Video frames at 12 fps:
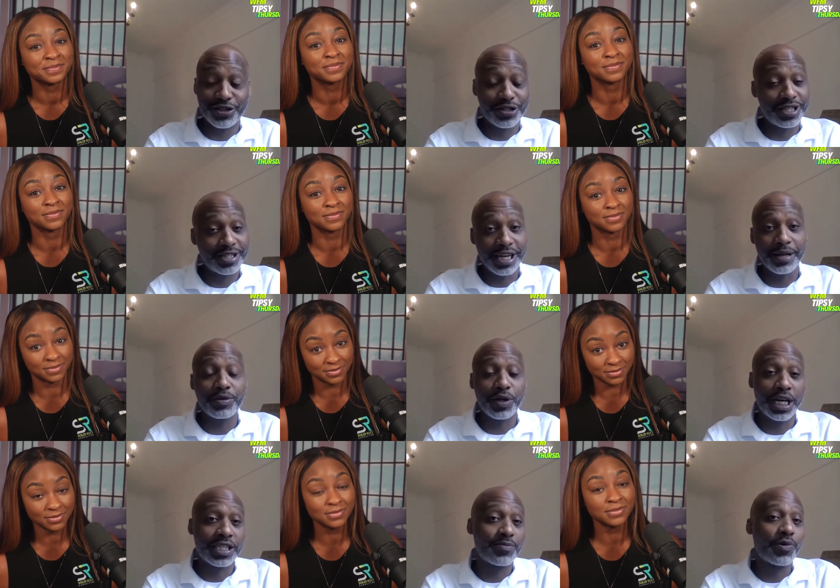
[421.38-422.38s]
Speaker 1: the time
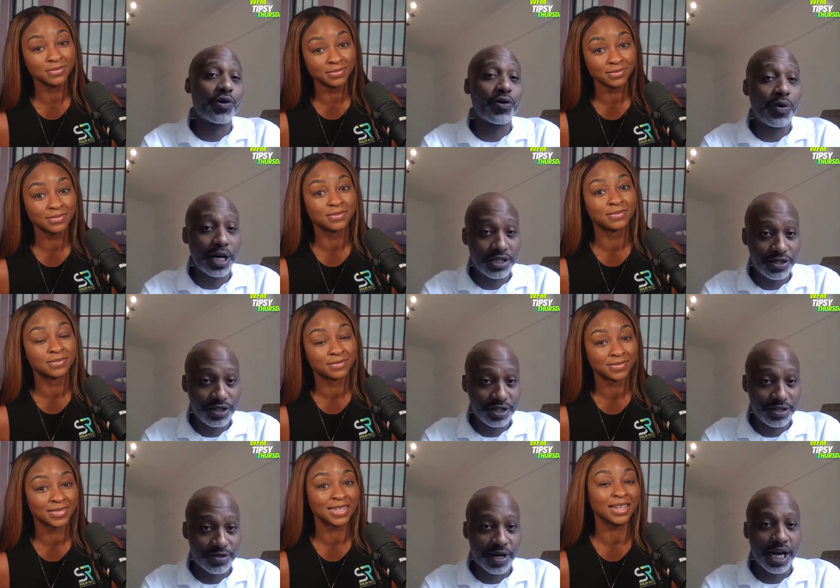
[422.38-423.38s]
to ask more
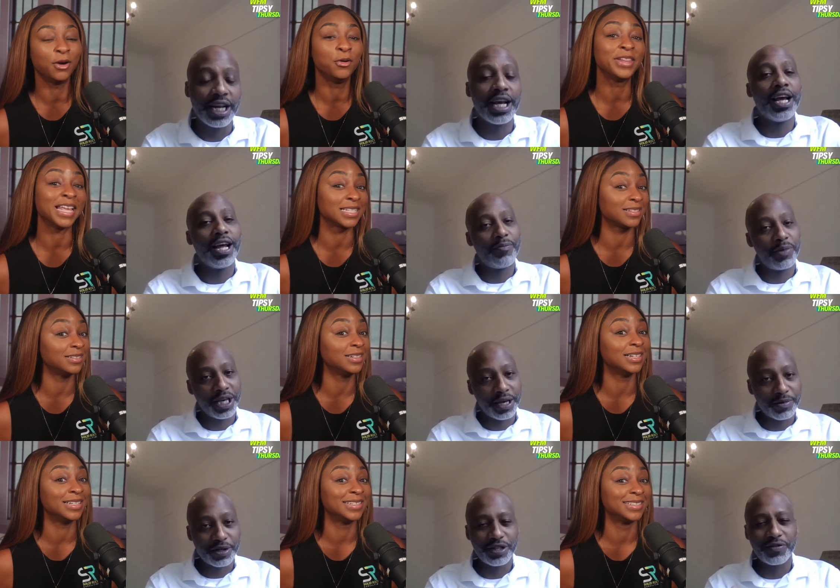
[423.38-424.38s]
questions oh, right oh that's
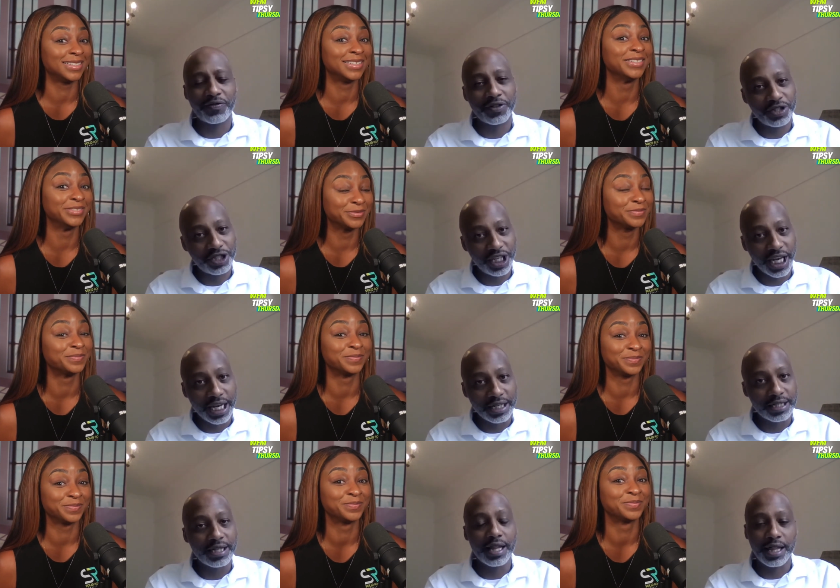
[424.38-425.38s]
good
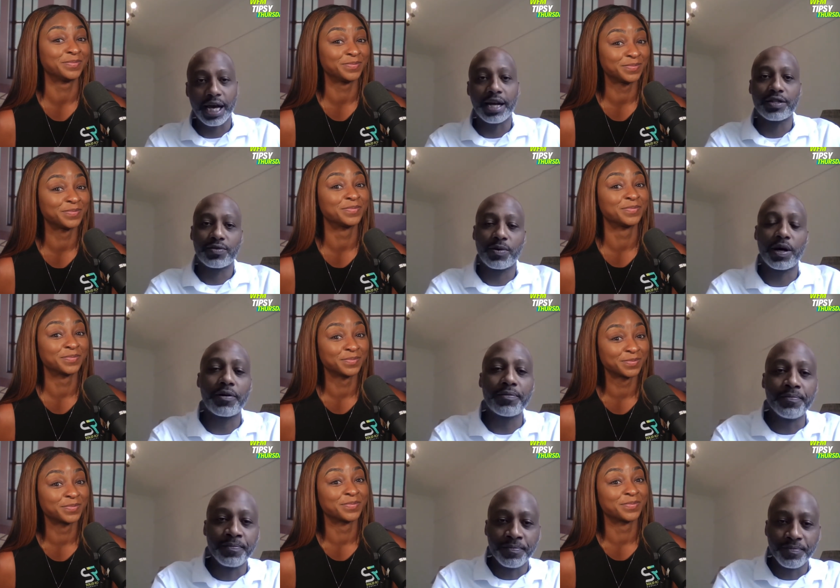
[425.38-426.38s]
create that as
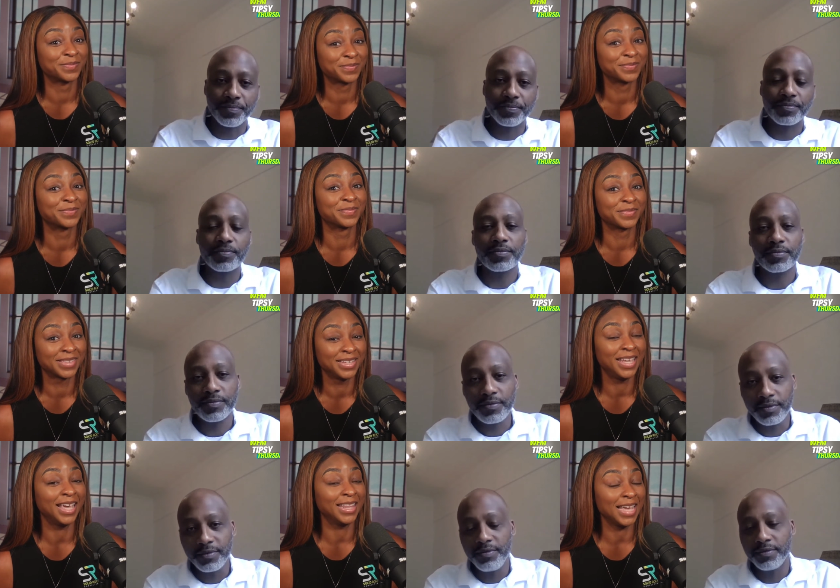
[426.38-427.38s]
well
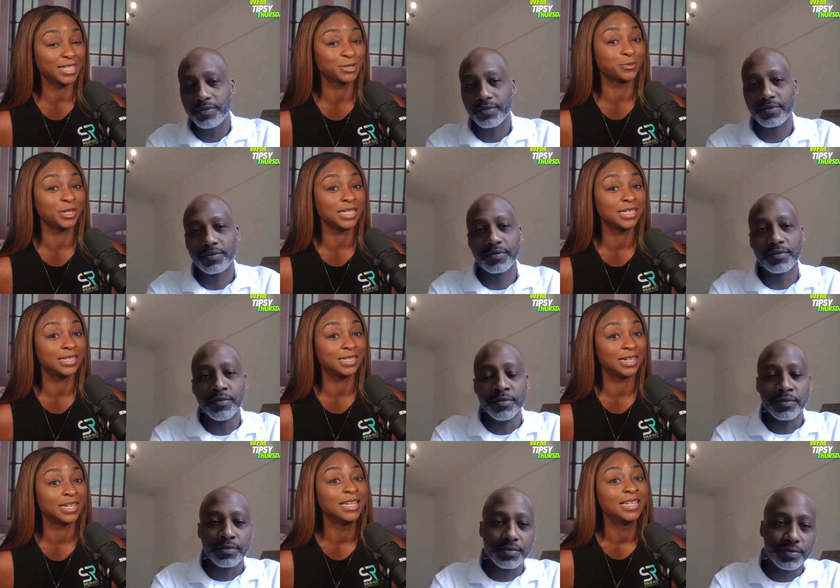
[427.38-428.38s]
Speaker 2: yeah, that's really
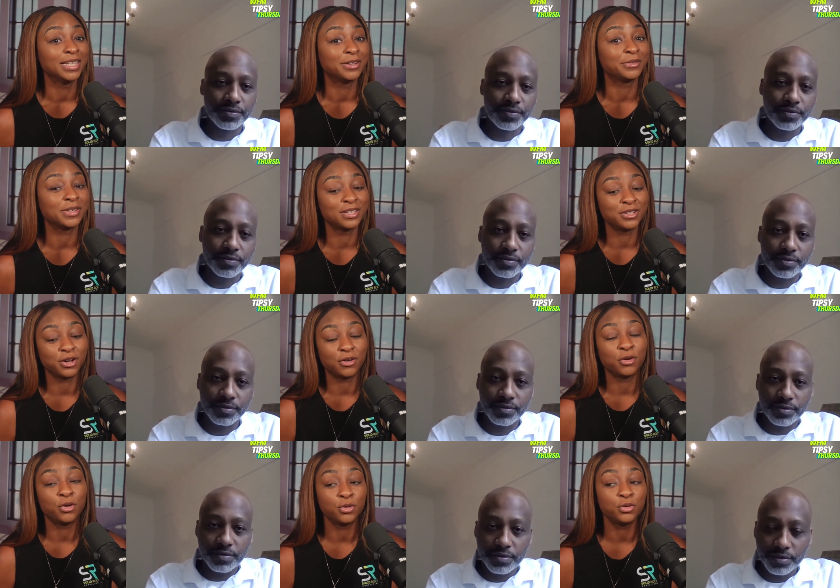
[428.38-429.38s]
good. There, you know,
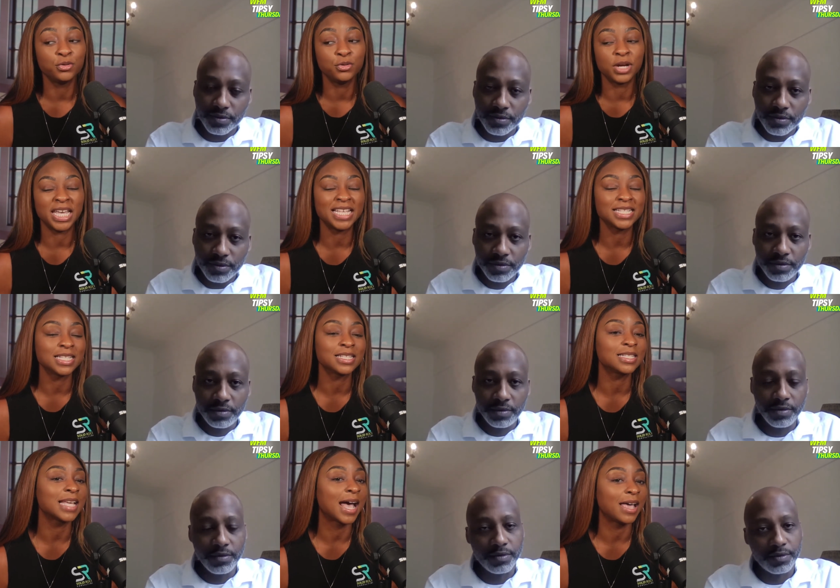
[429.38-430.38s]
who is this a
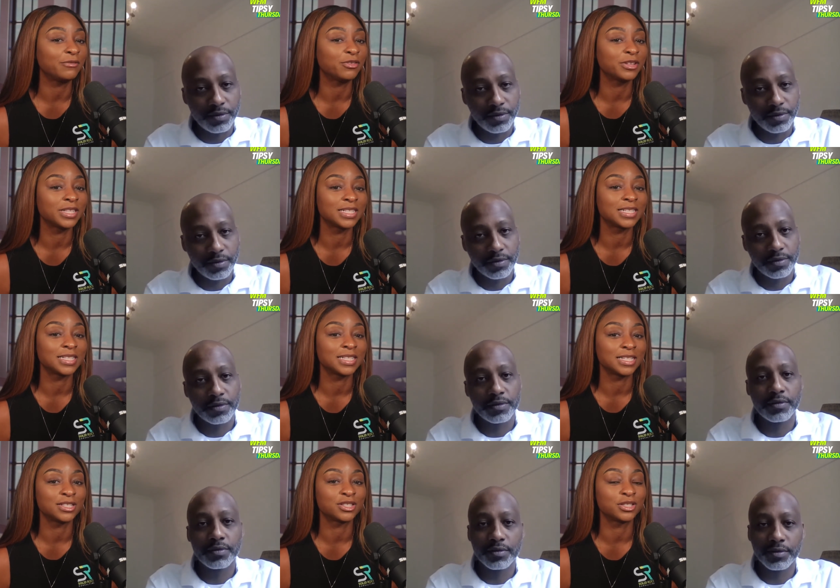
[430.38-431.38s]
time for this
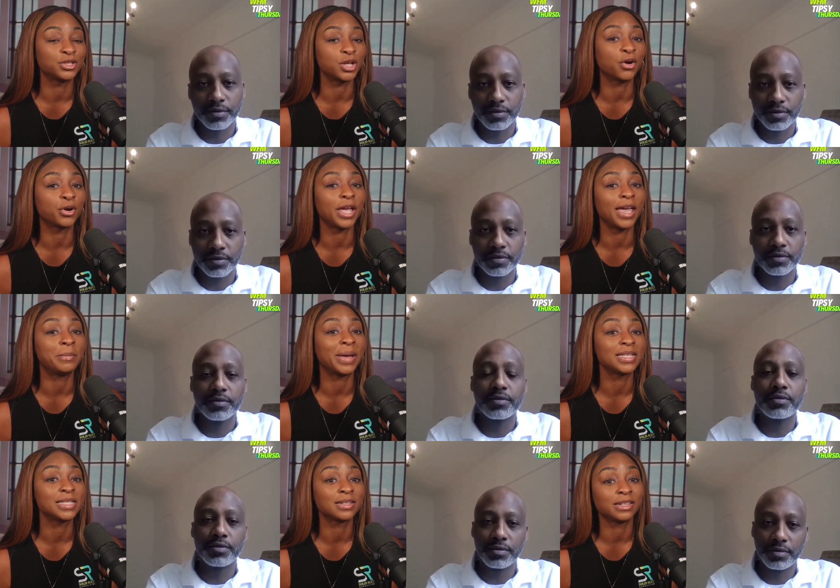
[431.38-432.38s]
decision or am I
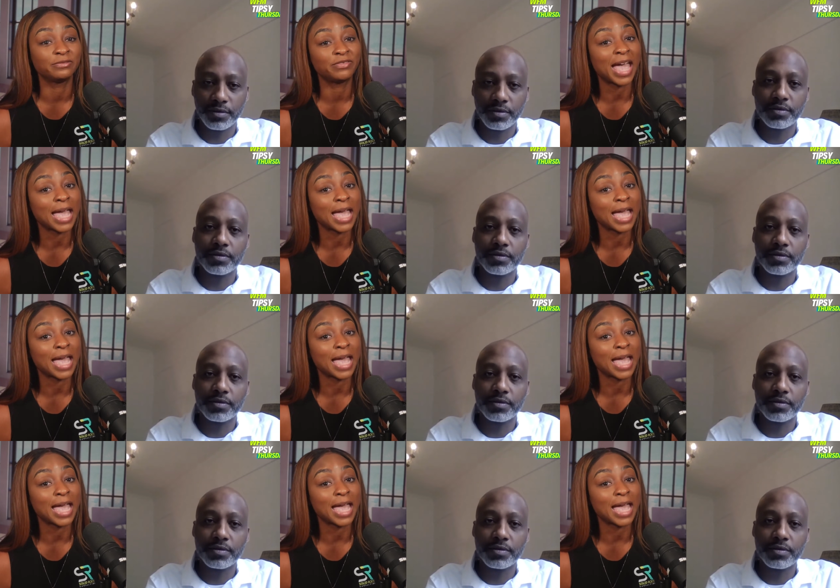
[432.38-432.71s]
still in fact